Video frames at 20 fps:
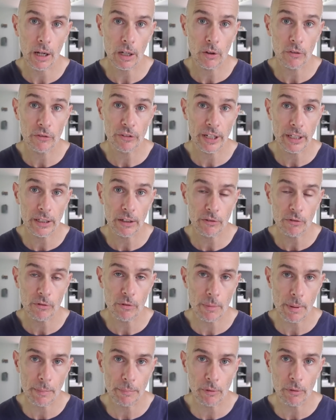container, if you
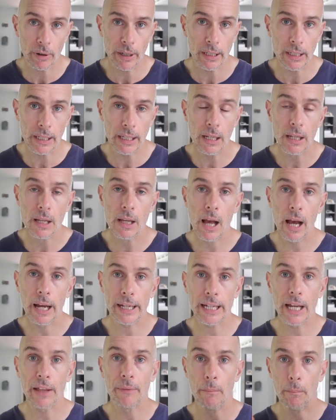remember rightly,
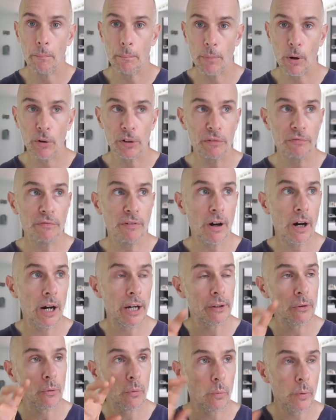again
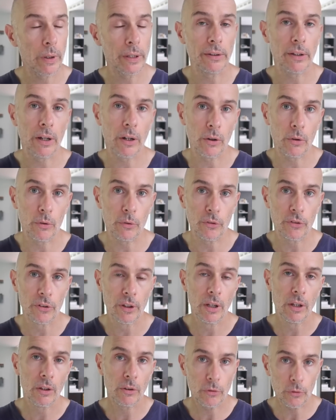modified, windows,
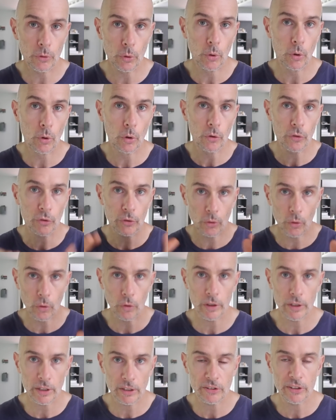doors, all
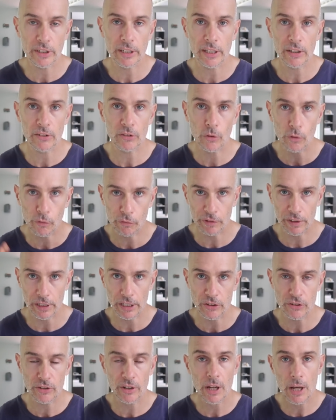the cuttings, all
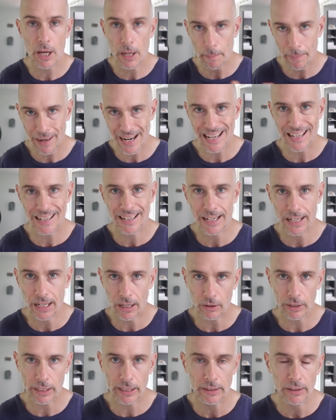finished, painted,
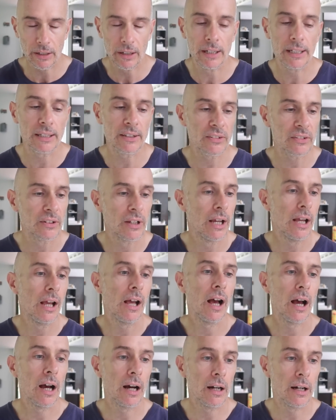looking nice.
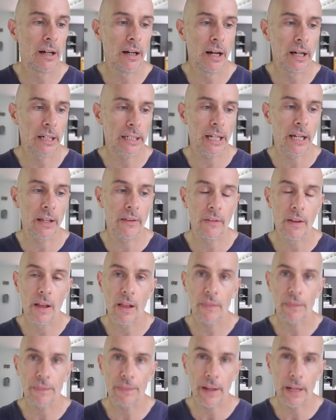Again,
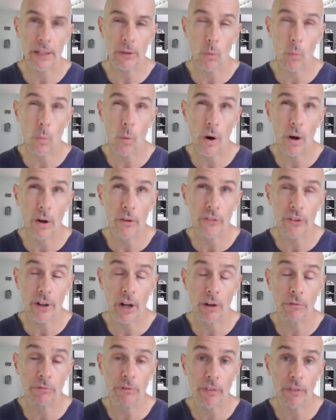that was
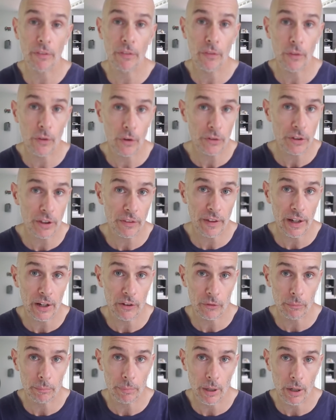
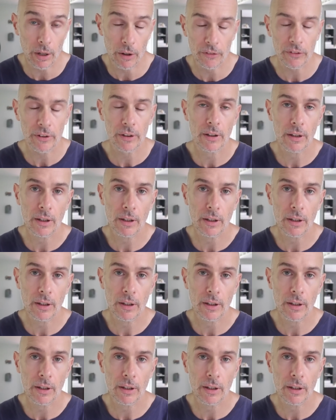130,000 baht.